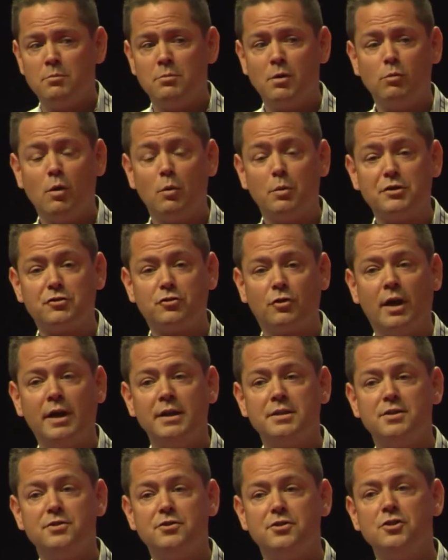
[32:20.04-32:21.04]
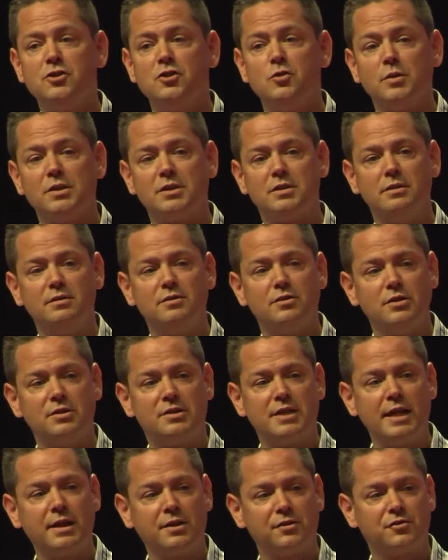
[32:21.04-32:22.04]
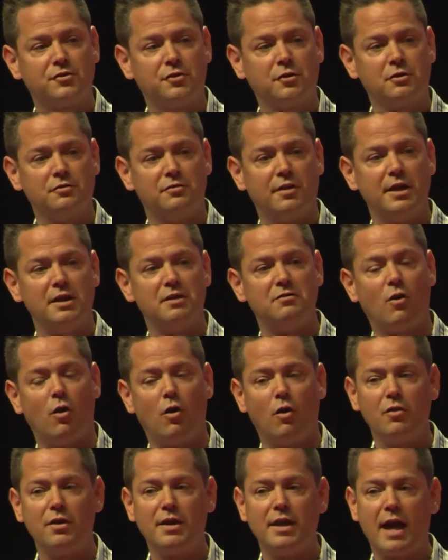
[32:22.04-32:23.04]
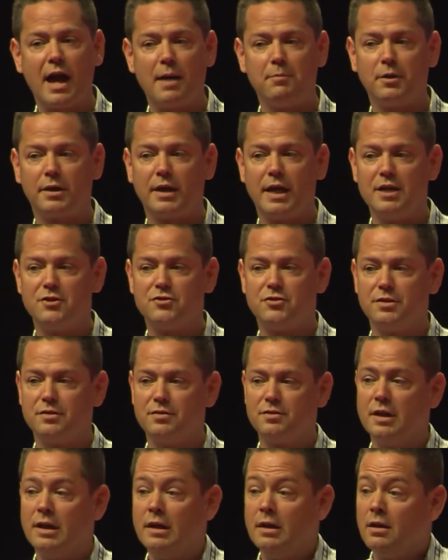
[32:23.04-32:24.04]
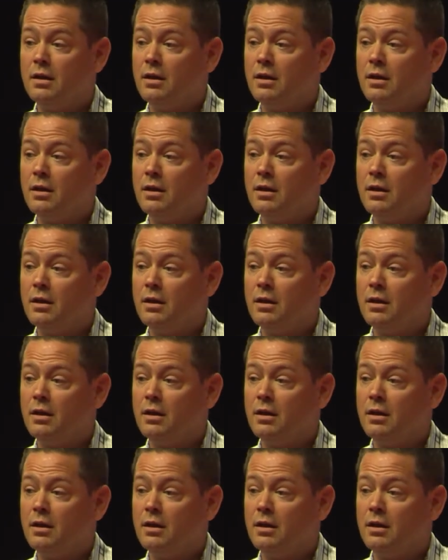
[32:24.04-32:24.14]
But what we tried to do was take a survey of all the applications,